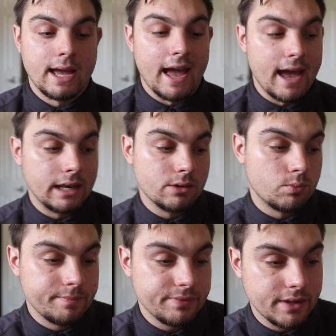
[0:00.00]
And
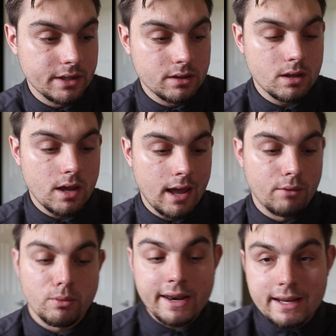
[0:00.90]
a
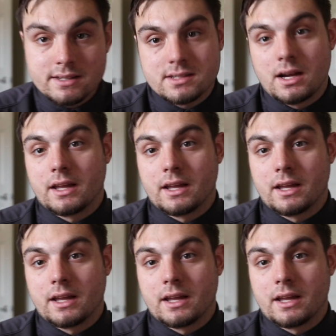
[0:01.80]
ready does not